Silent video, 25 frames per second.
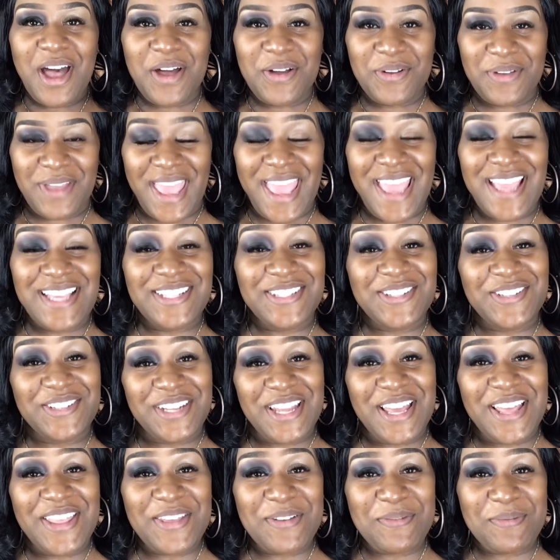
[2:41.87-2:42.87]
Okay, so
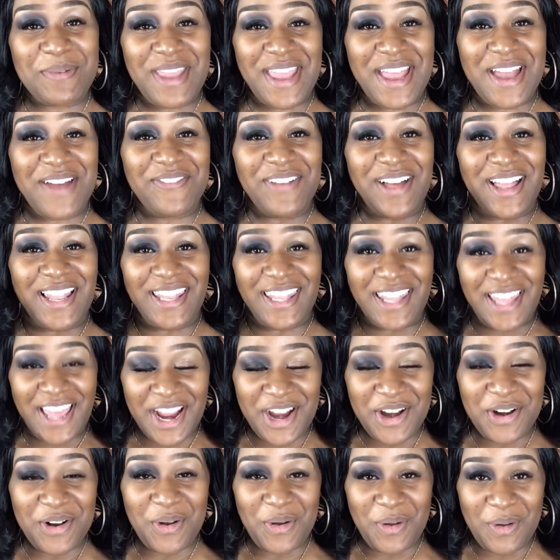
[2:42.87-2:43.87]
now that we have our
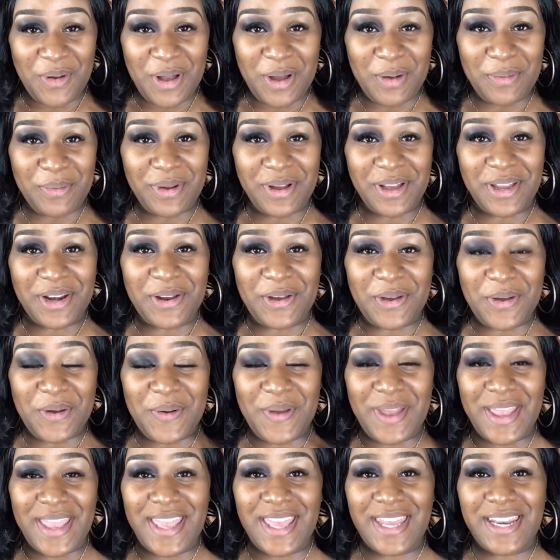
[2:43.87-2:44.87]
liner on, we're gonna
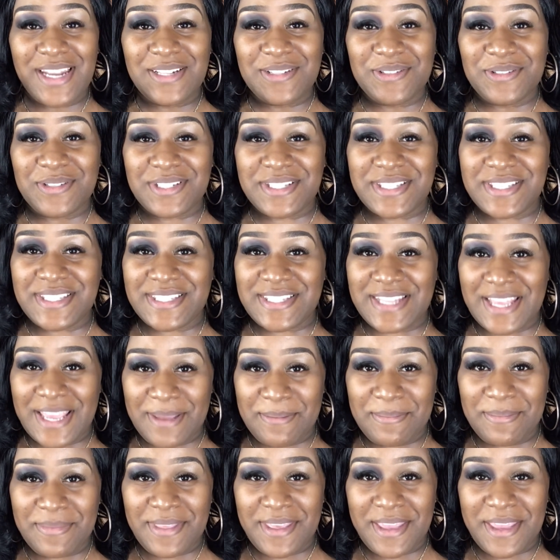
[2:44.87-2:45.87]
go ahead and do the
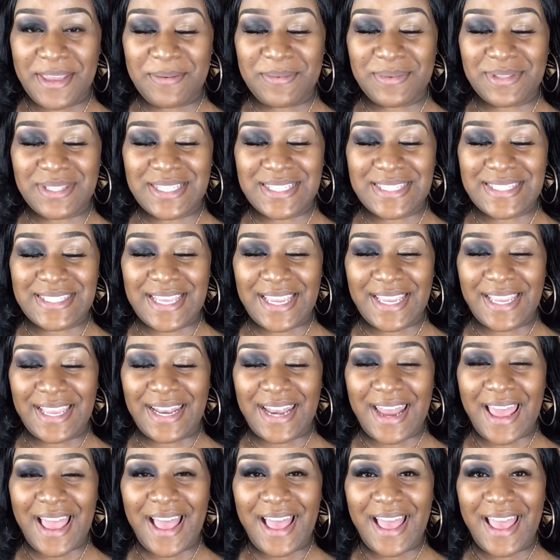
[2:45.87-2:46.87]
same thing with the
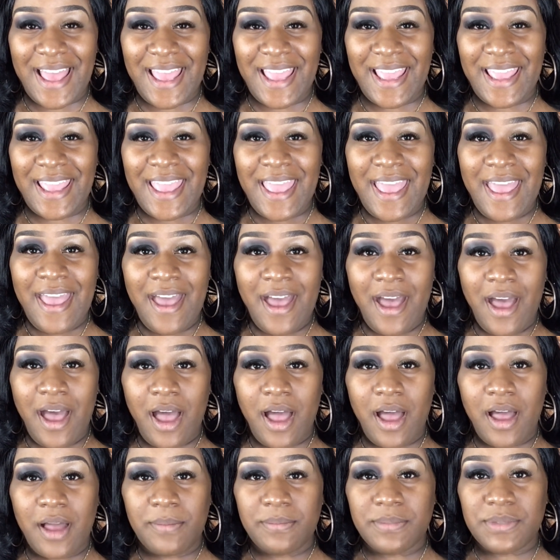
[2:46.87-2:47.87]
second eye.
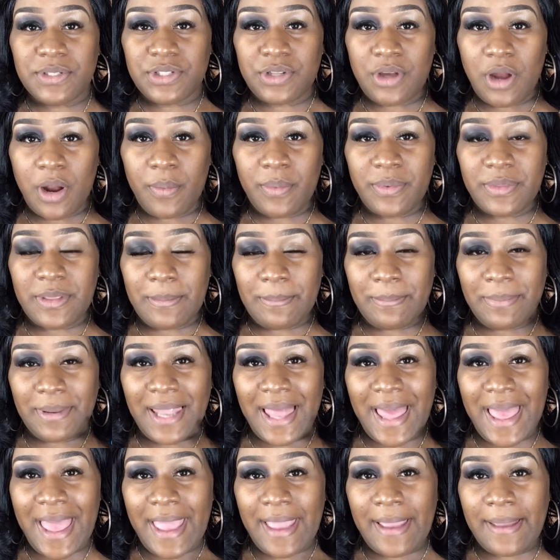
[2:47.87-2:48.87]
Start with the
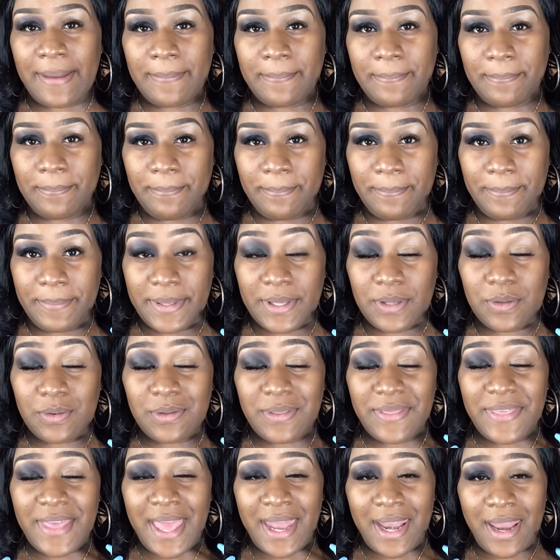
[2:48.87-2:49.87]
black,
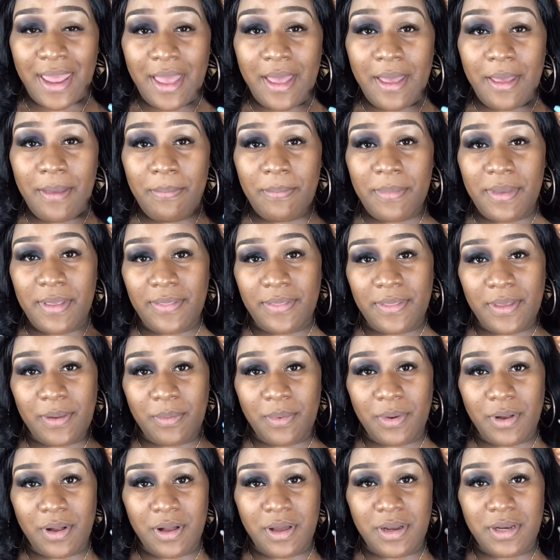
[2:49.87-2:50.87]
build that up, and
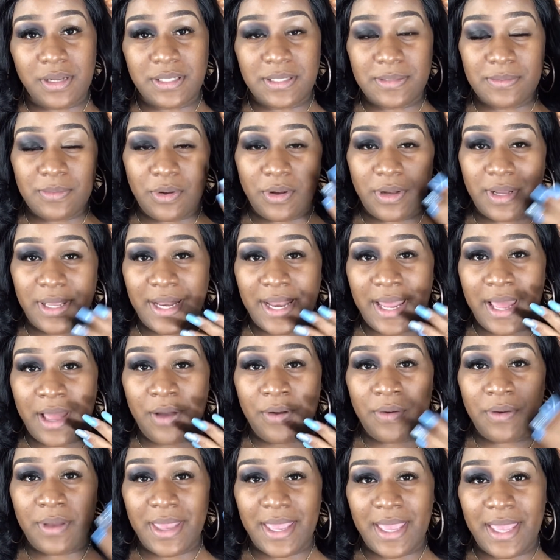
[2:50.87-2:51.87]
then we're gonna smoke it
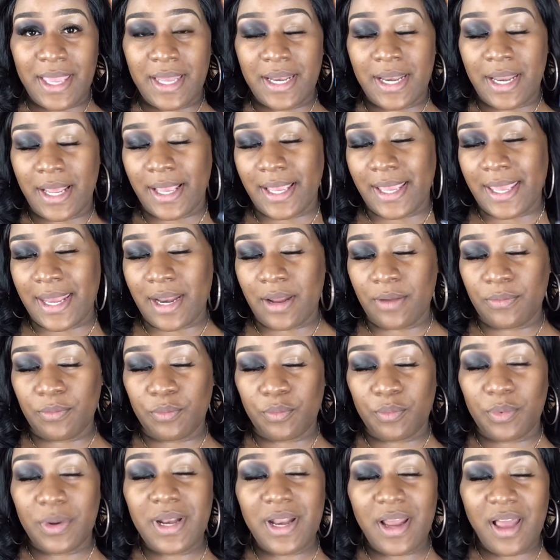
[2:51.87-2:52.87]
out and get
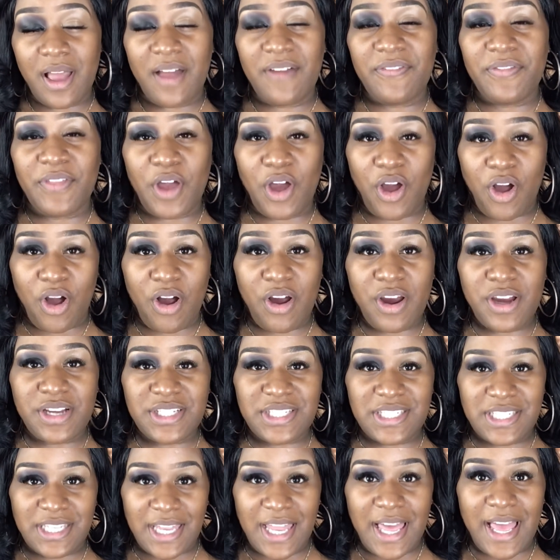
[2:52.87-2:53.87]
rid of the
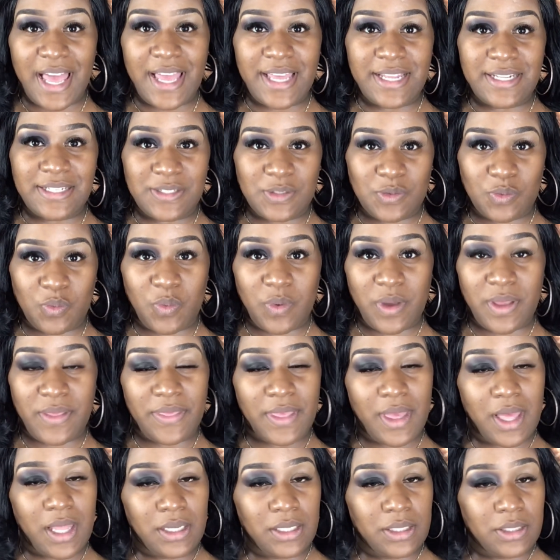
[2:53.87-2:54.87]
harsh lines with
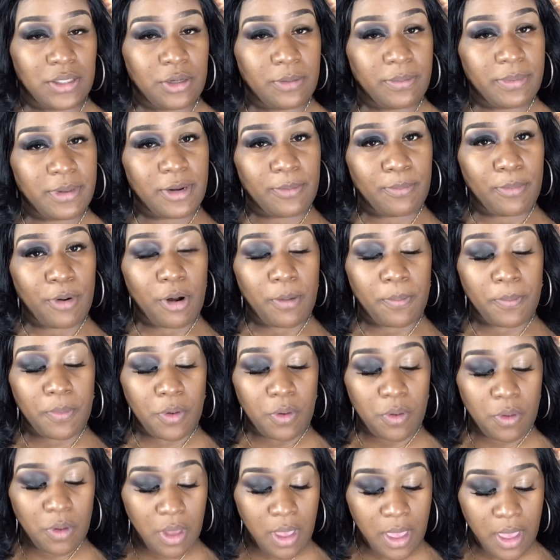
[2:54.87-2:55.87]
a little bit of
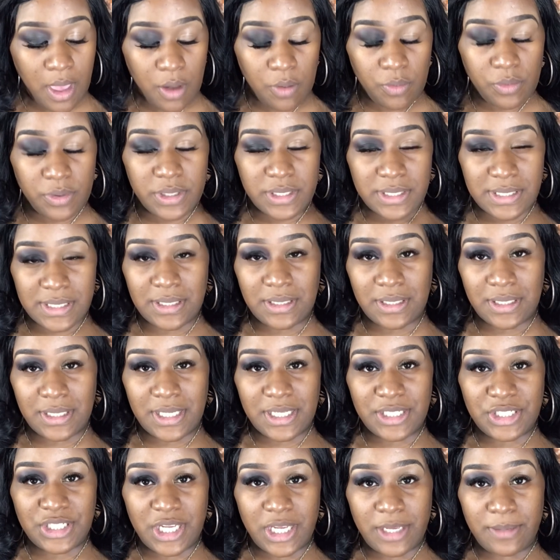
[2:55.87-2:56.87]
purple. We're still
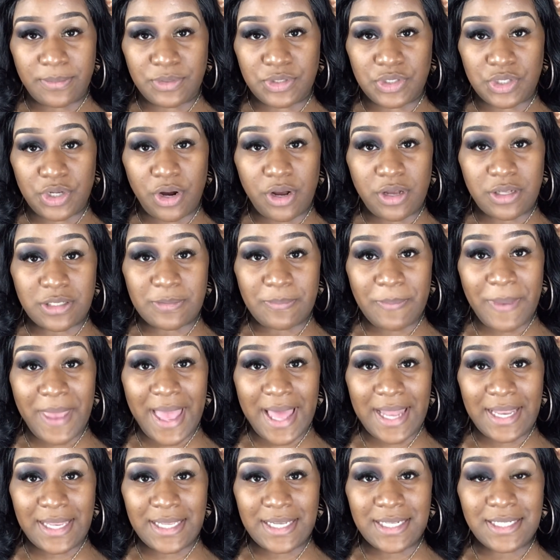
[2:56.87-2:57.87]
in the James Charles
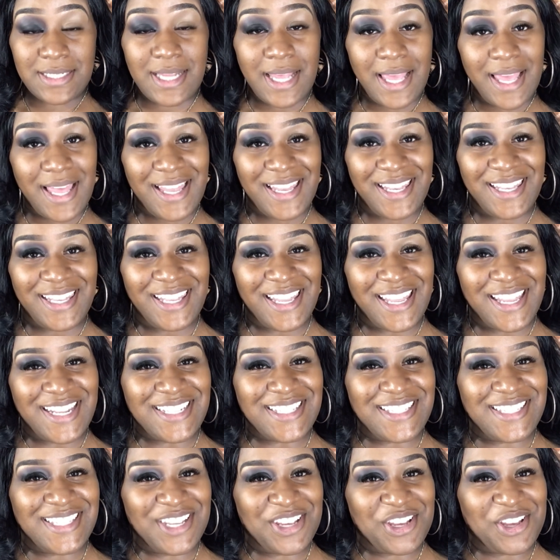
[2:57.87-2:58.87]
palette.
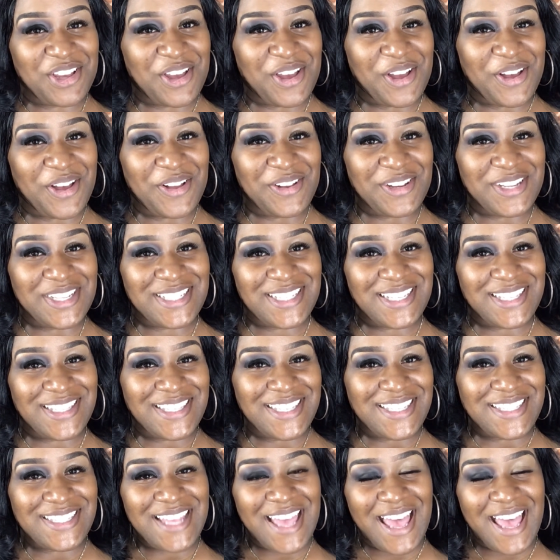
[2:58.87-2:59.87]
Let's go. Let's get this